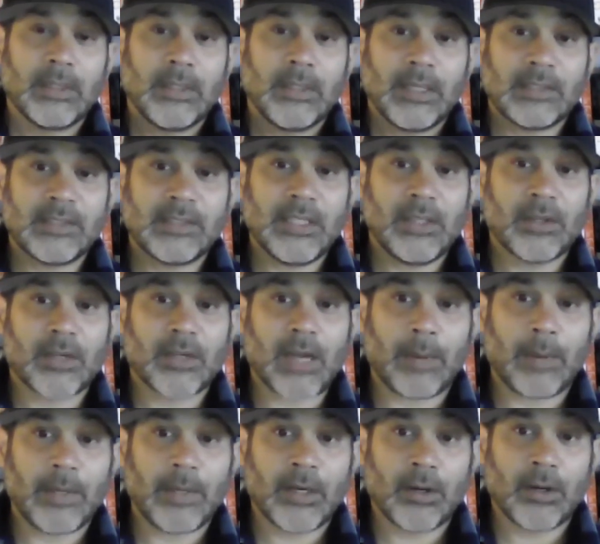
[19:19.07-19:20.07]
it's either
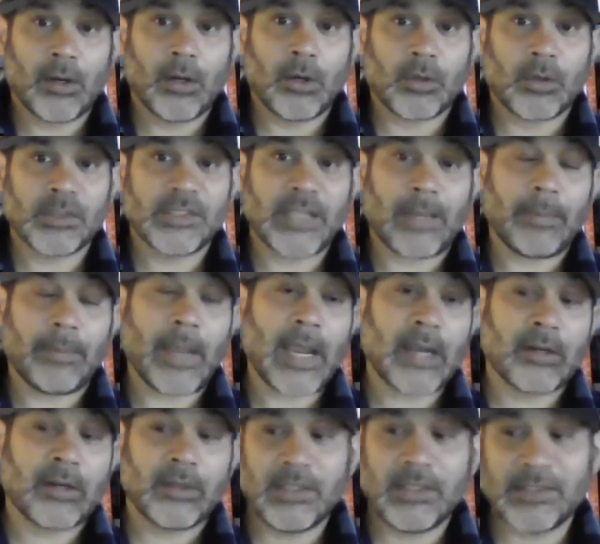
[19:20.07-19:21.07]
Caballero or Sam
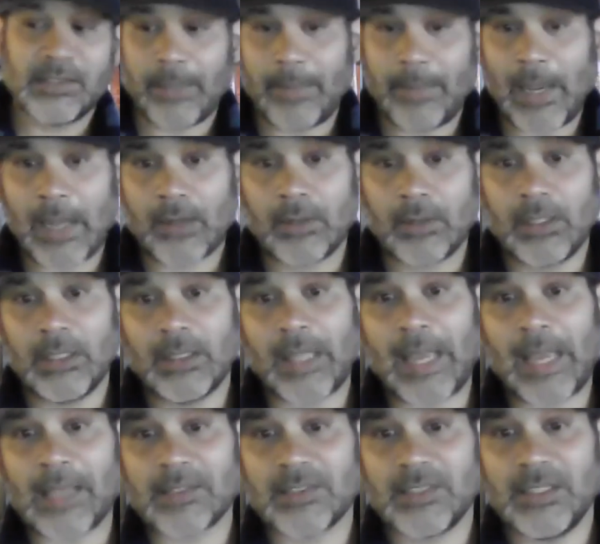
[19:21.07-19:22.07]
Haggerty. Sam Haggerty
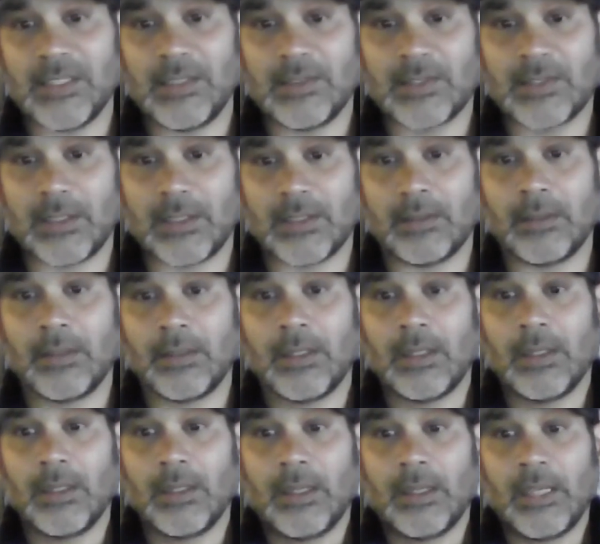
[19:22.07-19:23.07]
last season
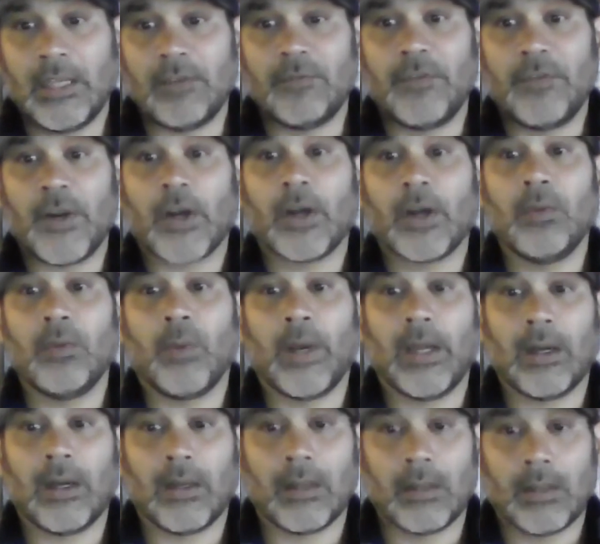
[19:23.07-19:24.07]
hit very
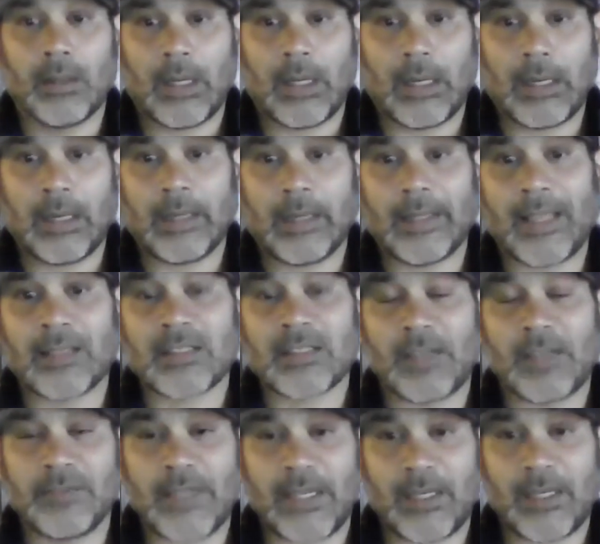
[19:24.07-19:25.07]
well against
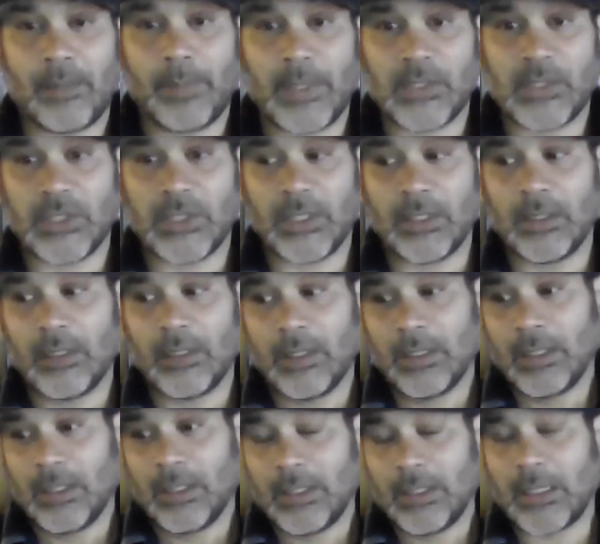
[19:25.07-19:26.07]
left-handed pitching,
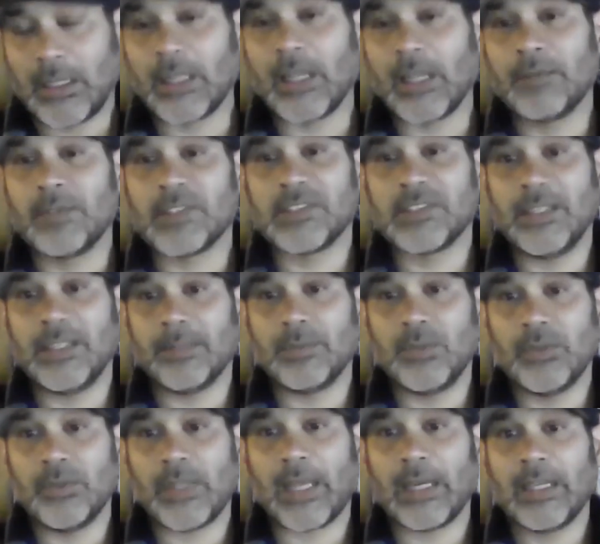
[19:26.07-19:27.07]
and I'd love to see him
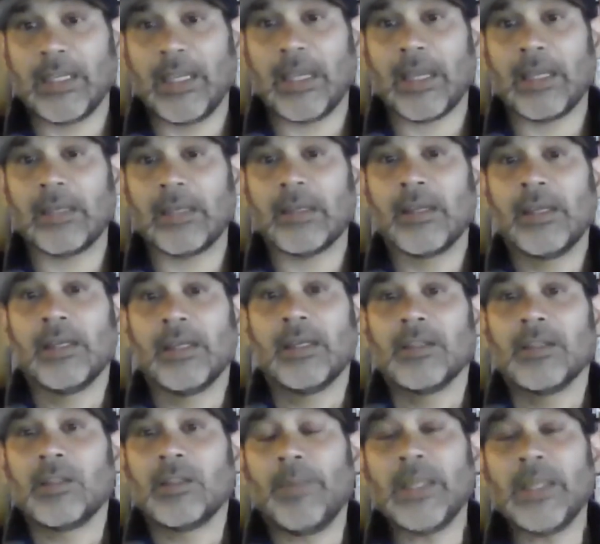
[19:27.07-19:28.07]
do that again.
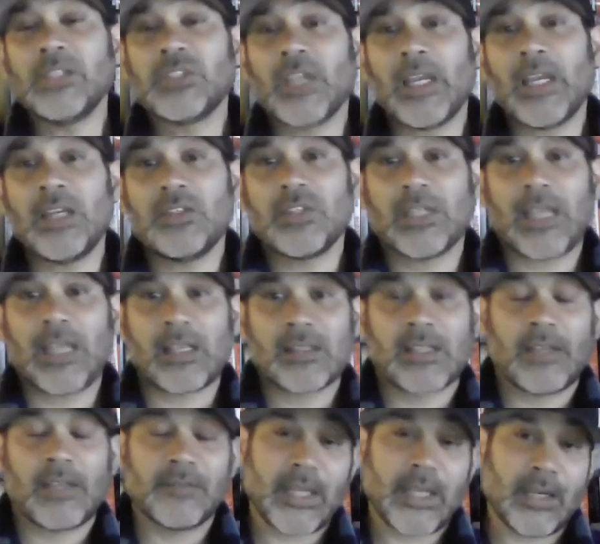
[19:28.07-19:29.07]
The big change against
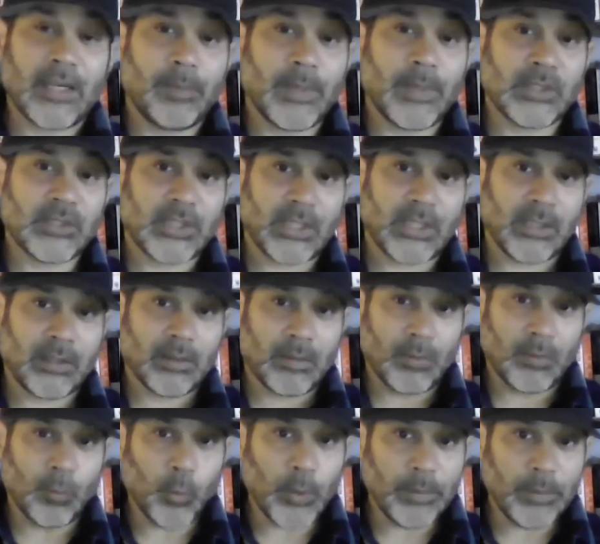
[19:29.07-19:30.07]
left-handed pitching
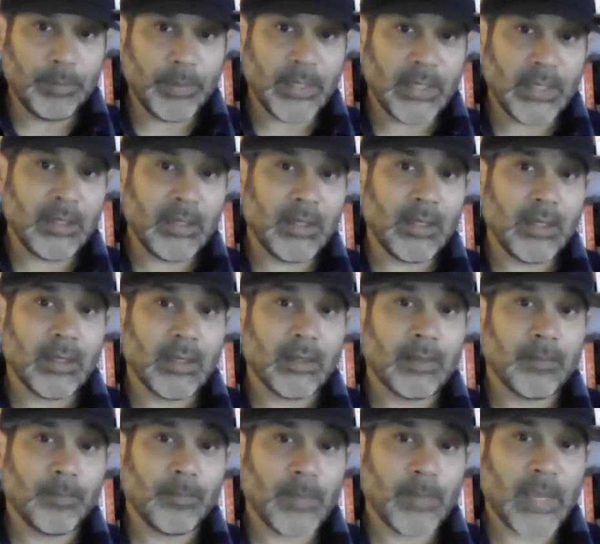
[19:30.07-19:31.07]
would be
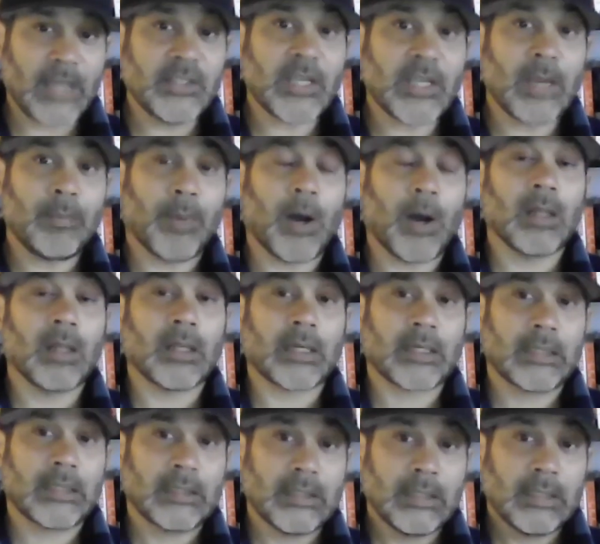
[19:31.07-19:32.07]
A.J.
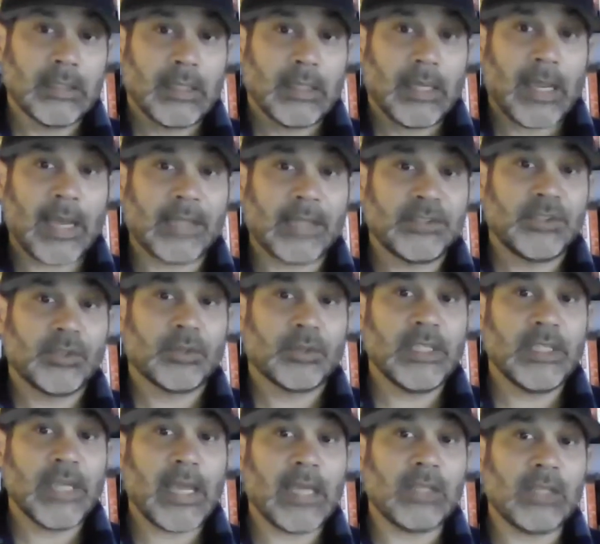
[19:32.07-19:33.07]
Pollock as your
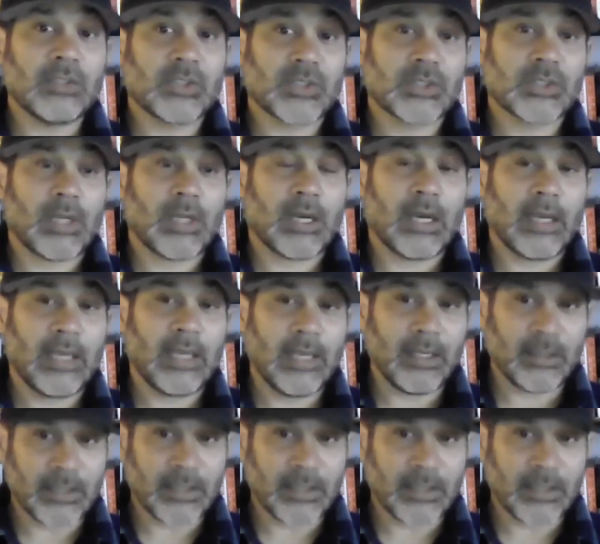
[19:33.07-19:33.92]
DH hitting